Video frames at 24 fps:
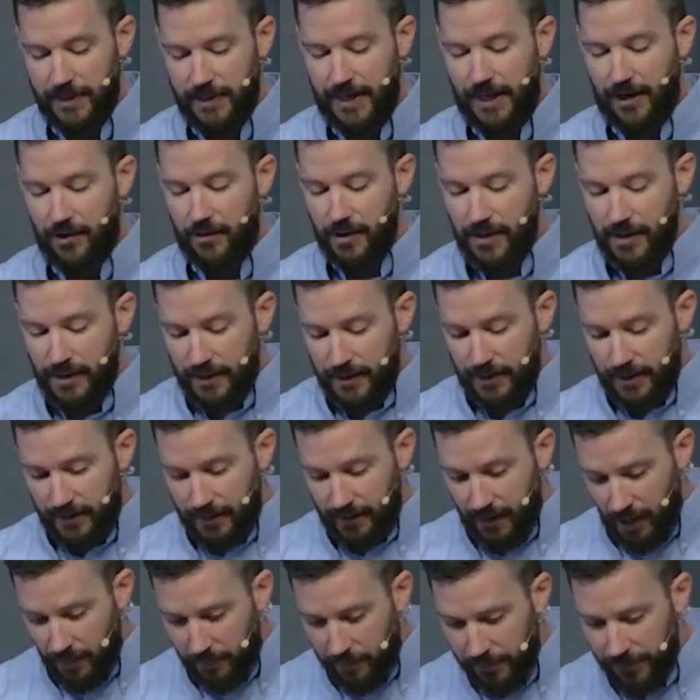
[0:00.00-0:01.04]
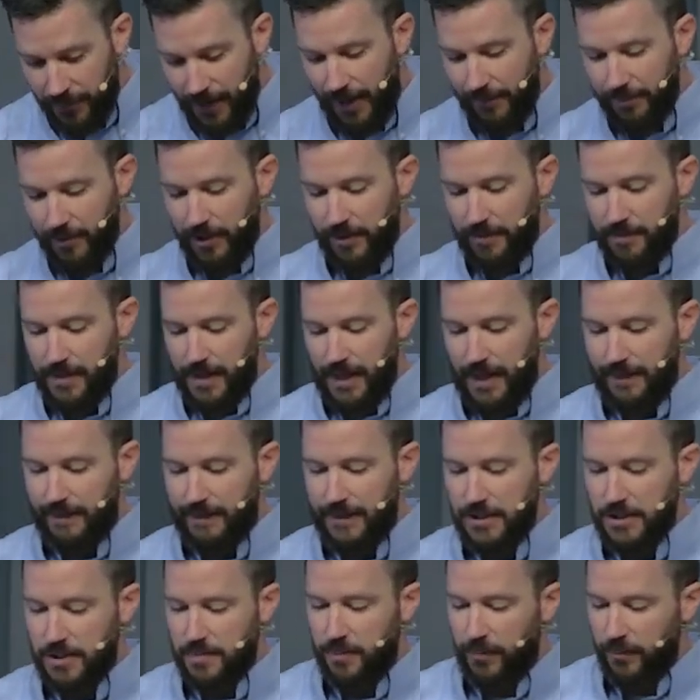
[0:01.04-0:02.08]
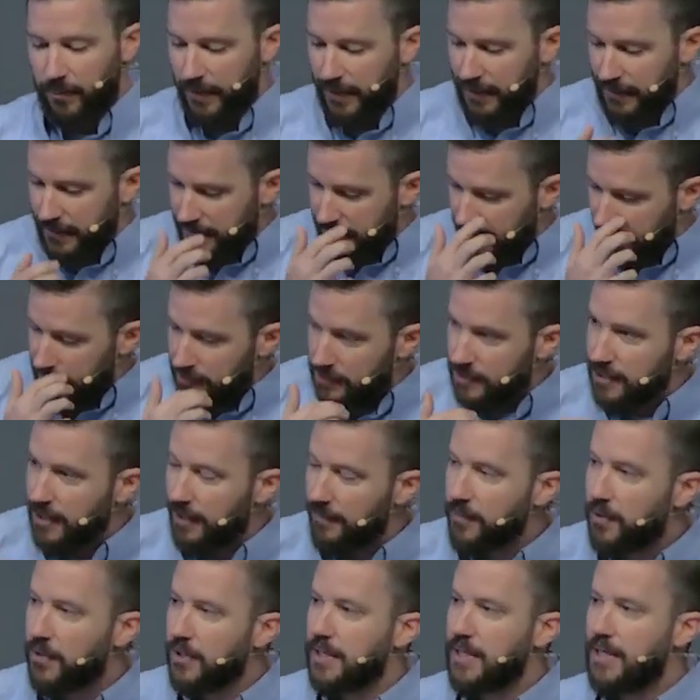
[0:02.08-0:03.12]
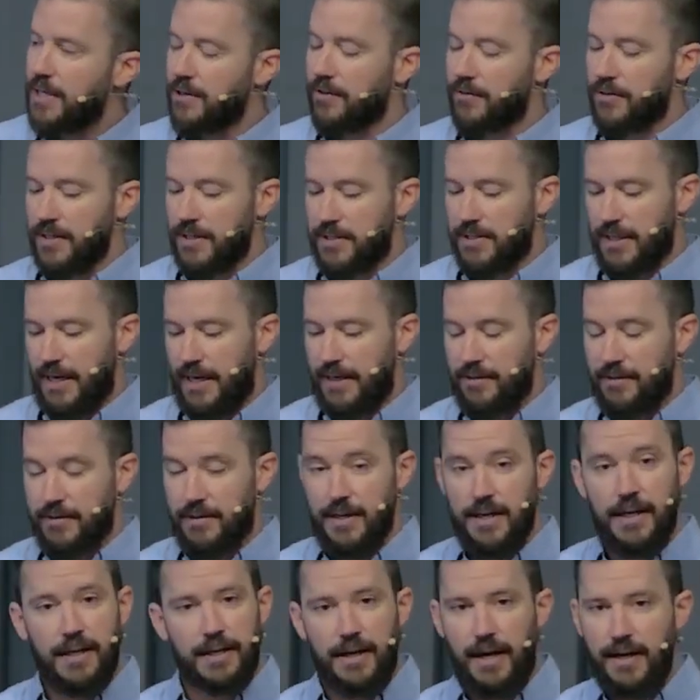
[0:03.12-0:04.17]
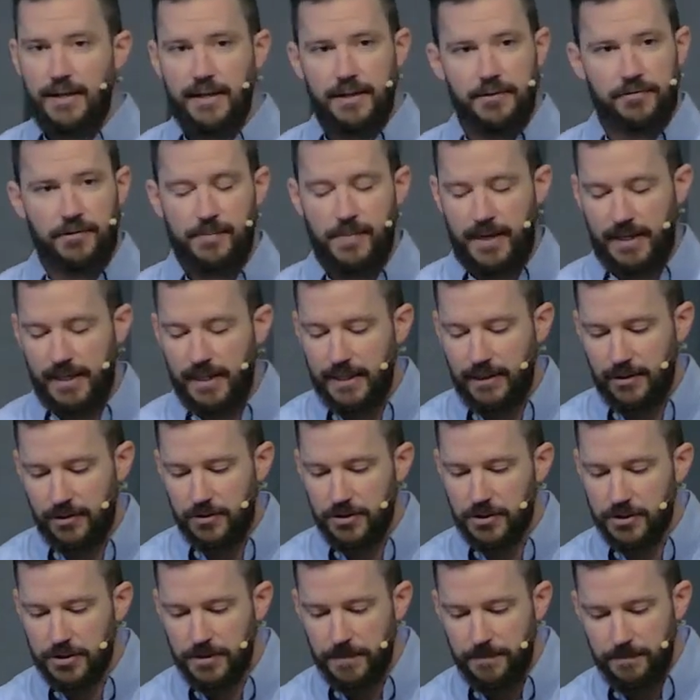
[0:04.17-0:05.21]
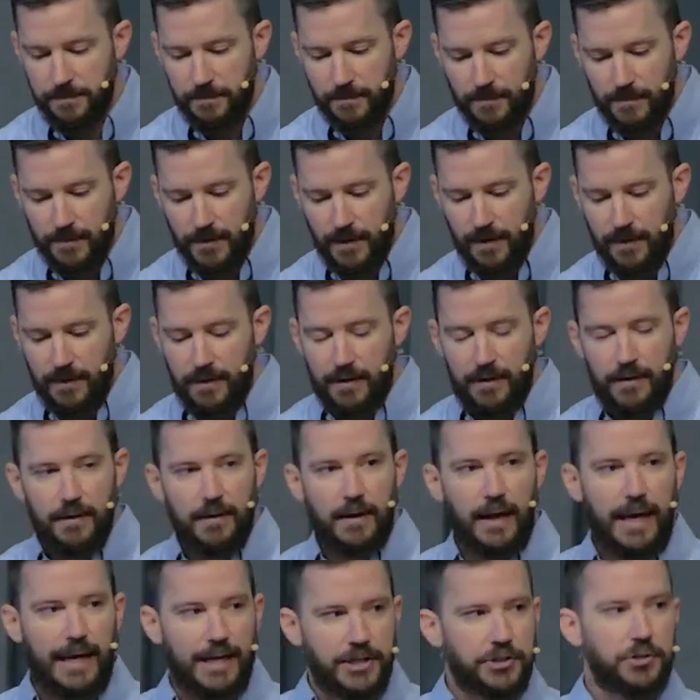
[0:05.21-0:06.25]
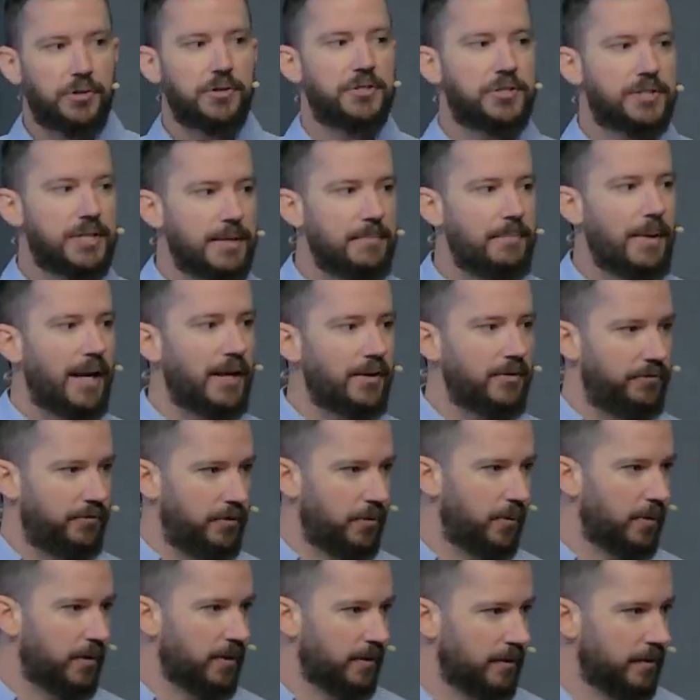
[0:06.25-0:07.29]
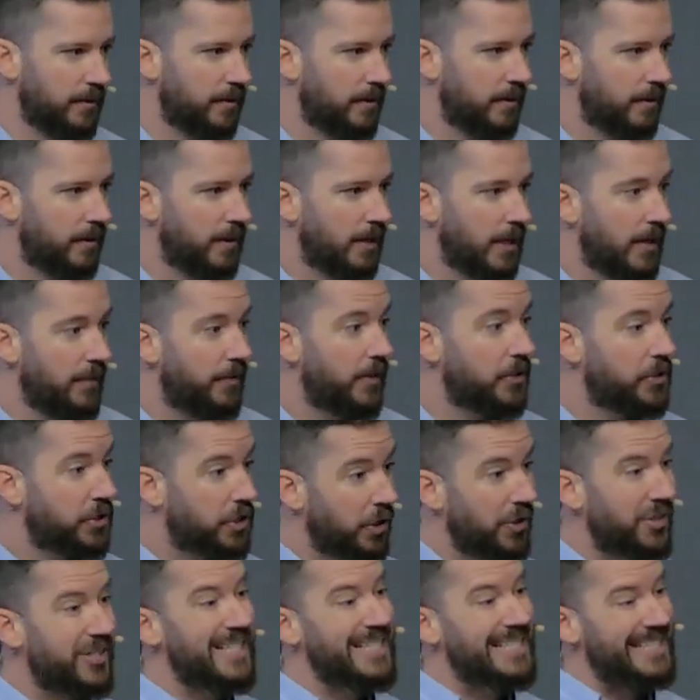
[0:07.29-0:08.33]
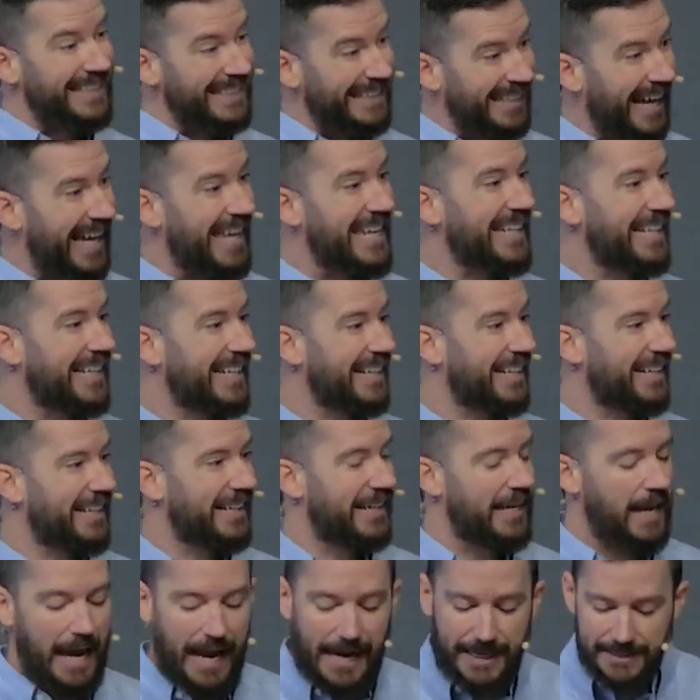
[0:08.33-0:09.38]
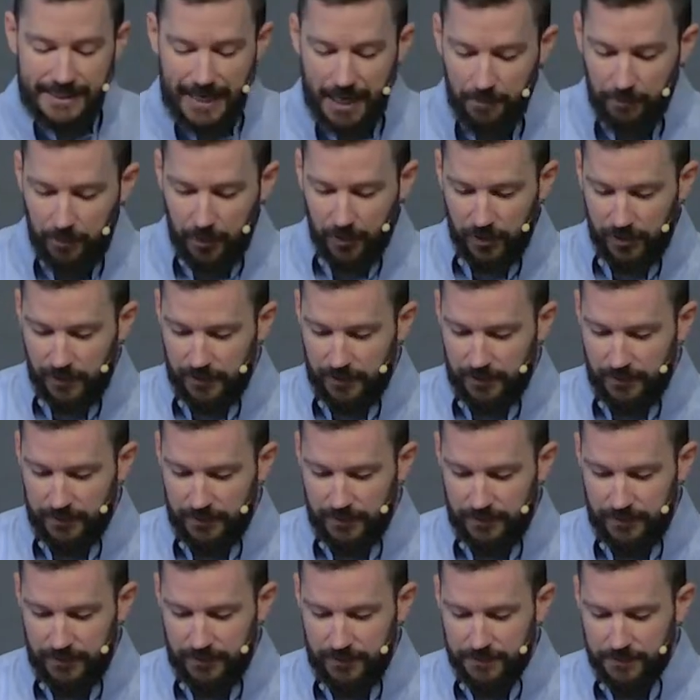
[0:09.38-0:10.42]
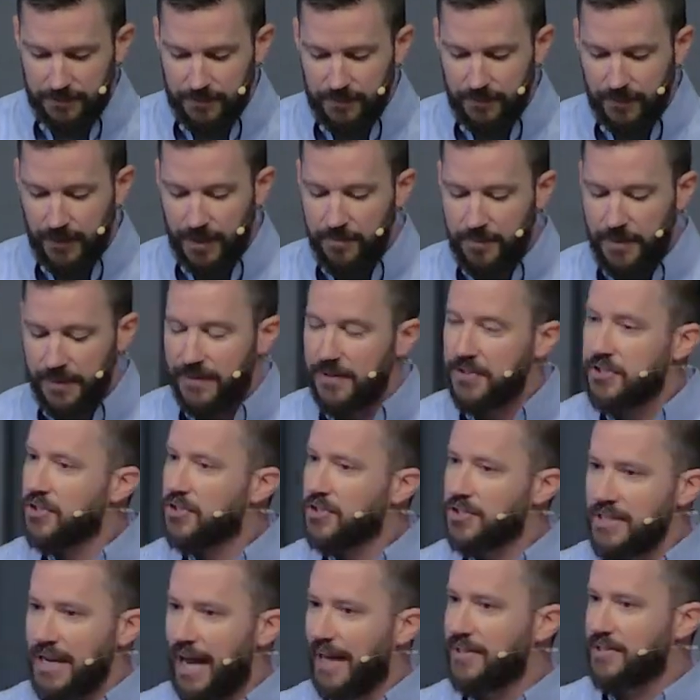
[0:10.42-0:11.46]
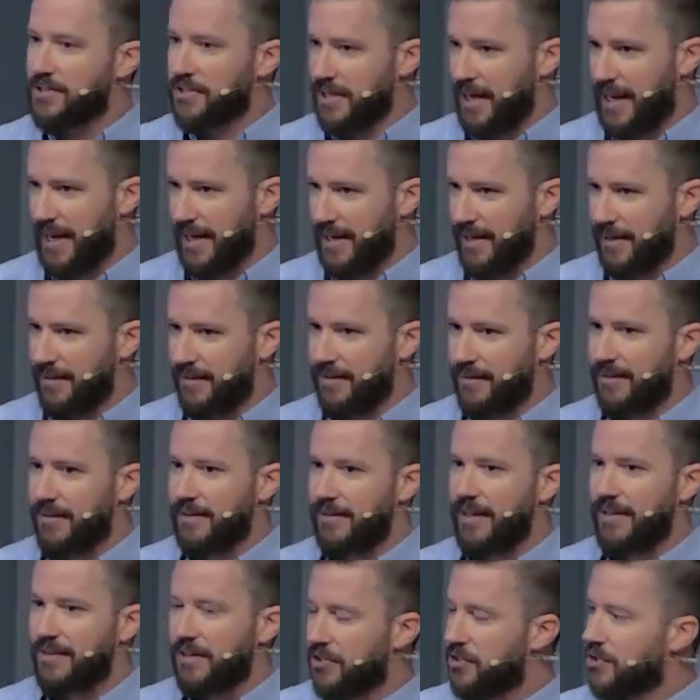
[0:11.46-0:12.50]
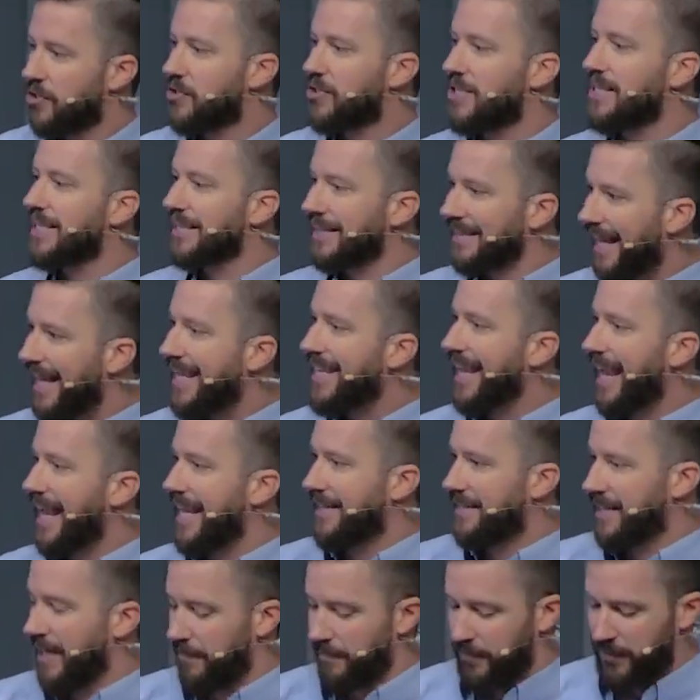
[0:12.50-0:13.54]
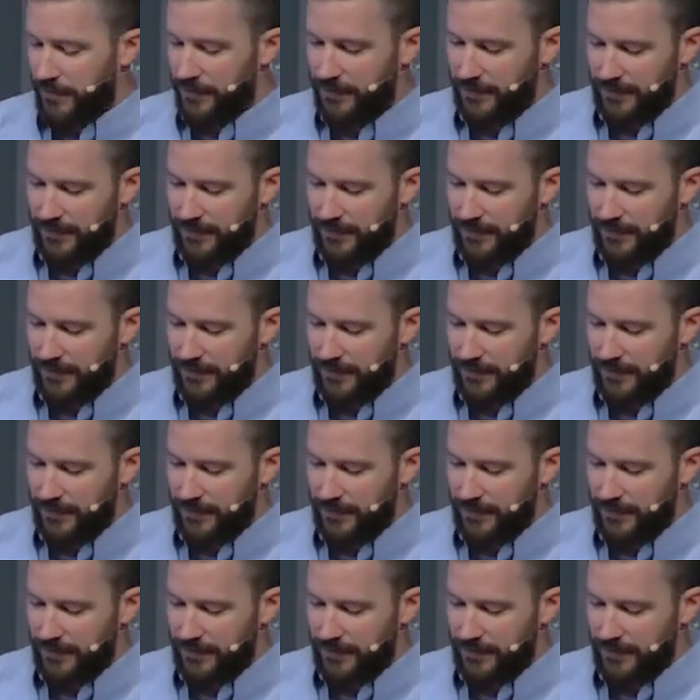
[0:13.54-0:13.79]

Now, a problem at this point is that some could hear this and think, and I did for many years Interesting metaphor. The church is like a temple. But this is not saying that the church is like a temple.